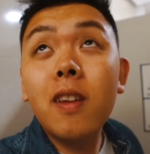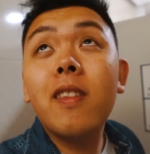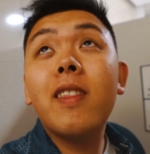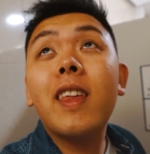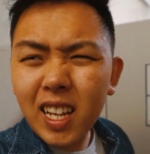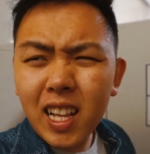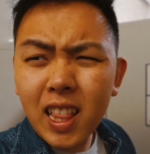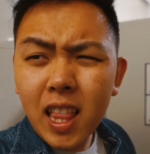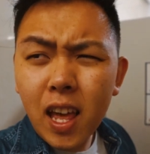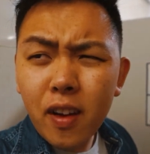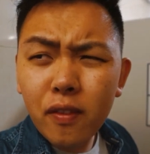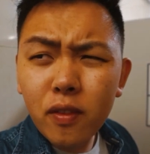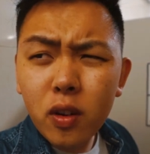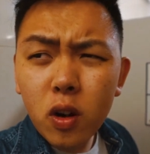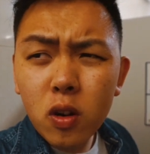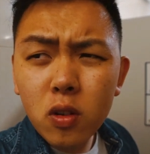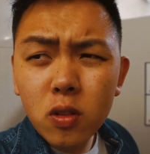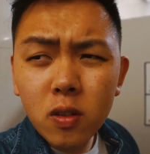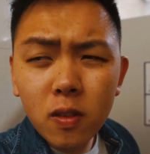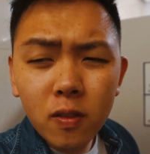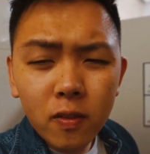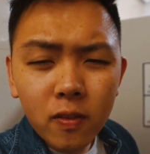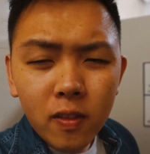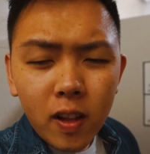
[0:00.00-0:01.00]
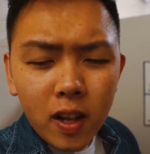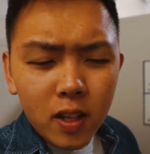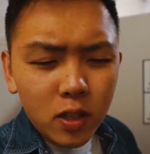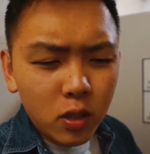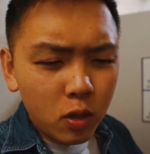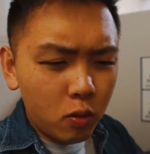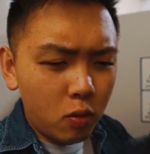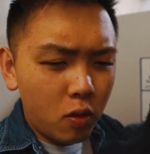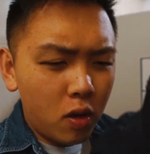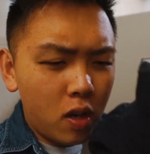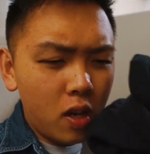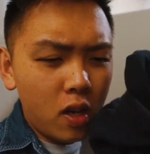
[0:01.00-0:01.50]
It's like 11 hours on the flight,
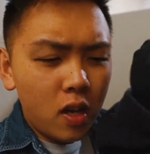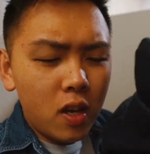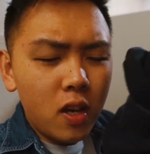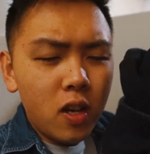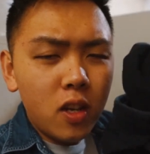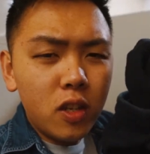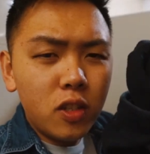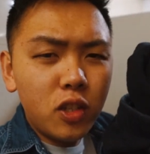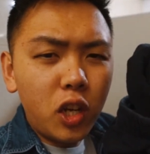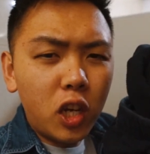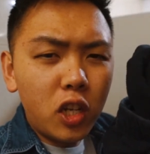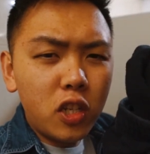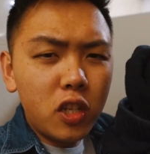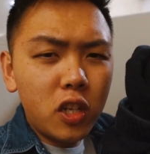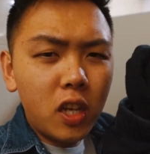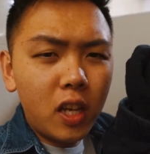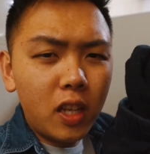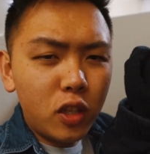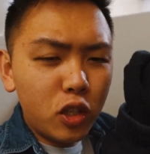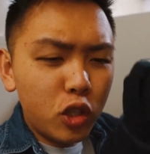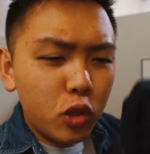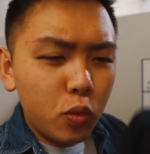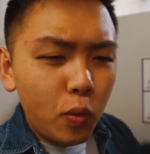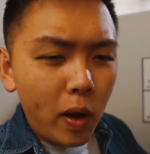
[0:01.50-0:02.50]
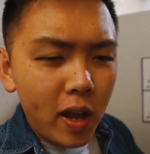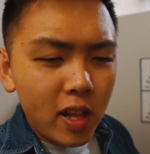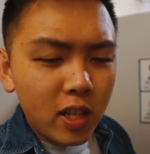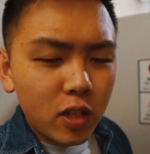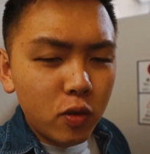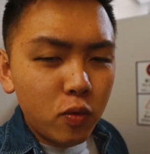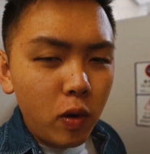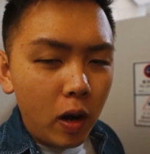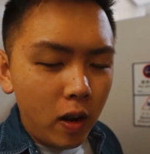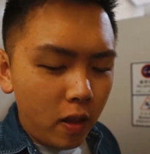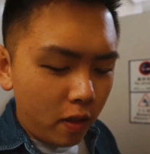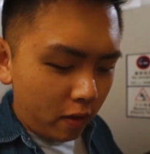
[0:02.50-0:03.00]
so changing in
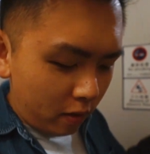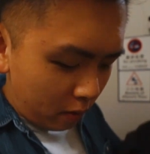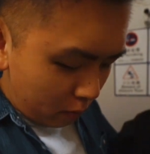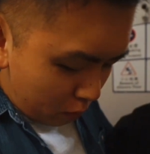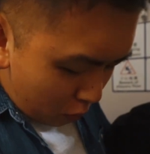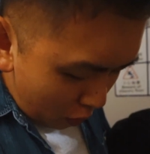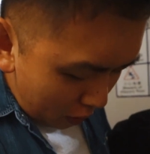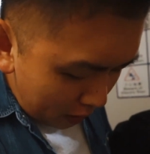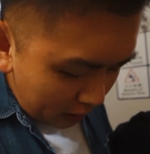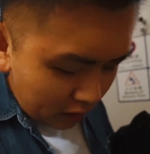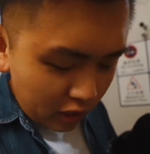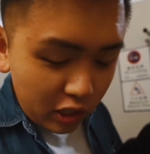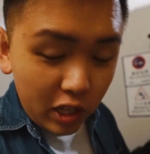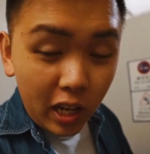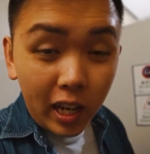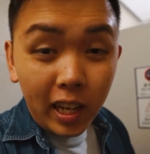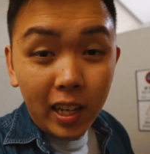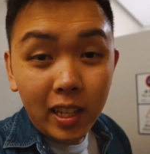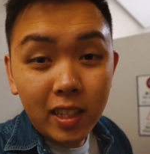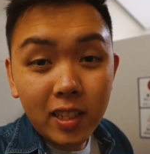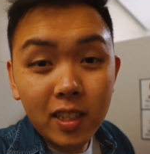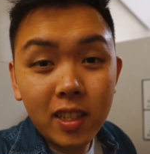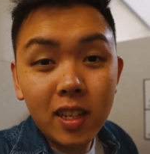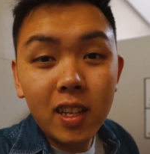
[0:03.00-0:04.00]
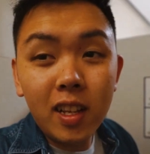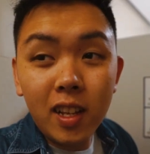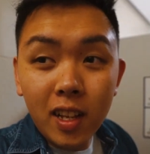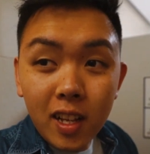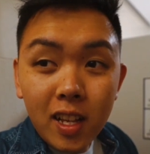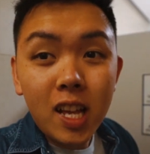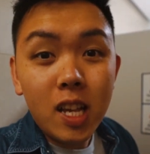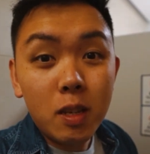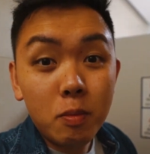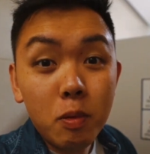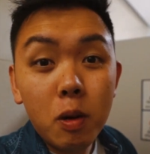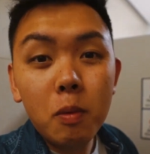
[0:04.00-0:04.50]
sweats rather than wearing jeans
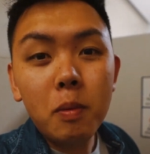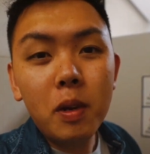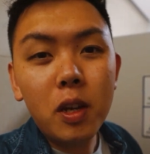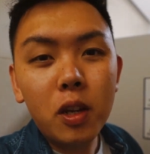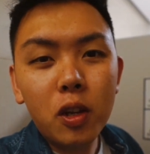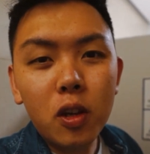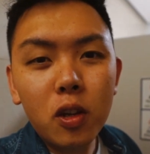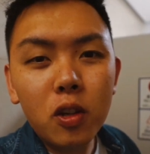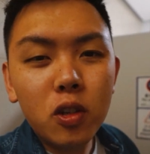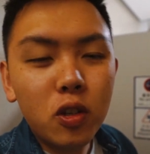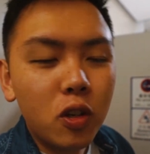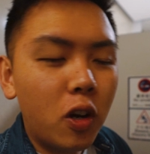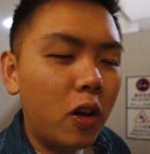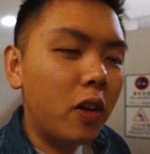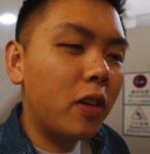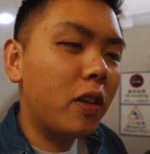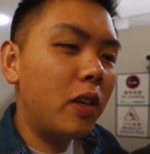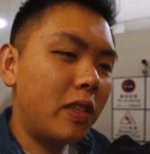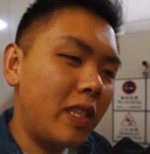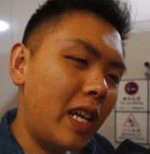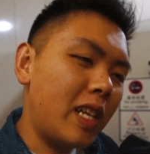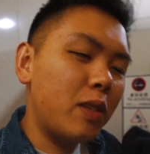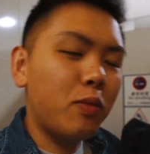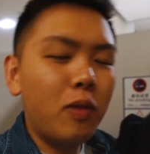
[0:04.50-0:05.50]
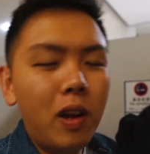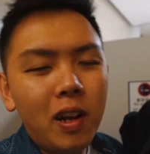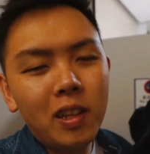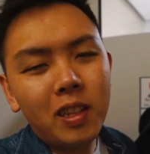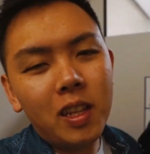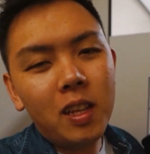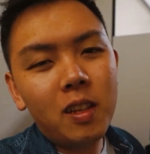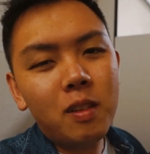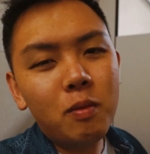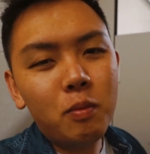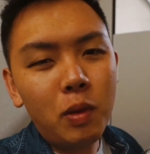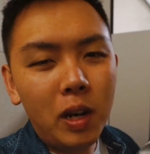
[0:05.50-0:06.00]
is probably a good choice, because that's what I
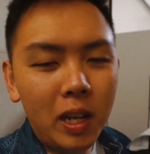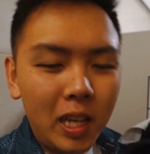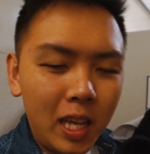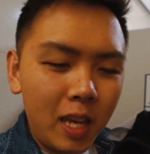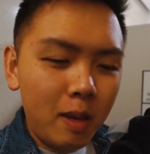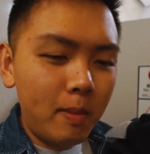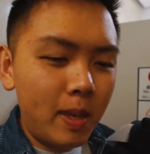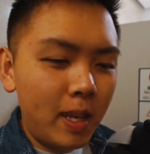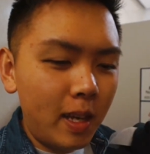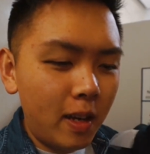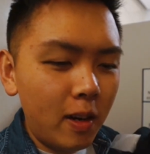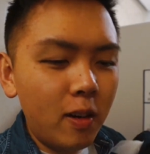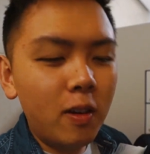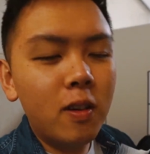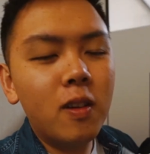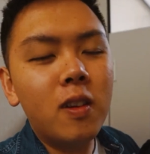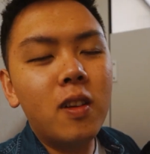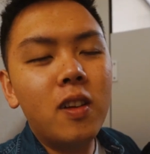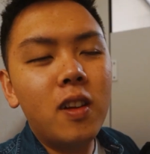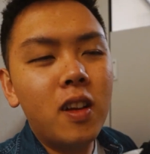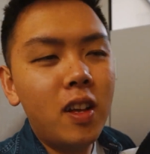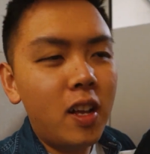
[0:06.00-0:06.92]
did when I came here.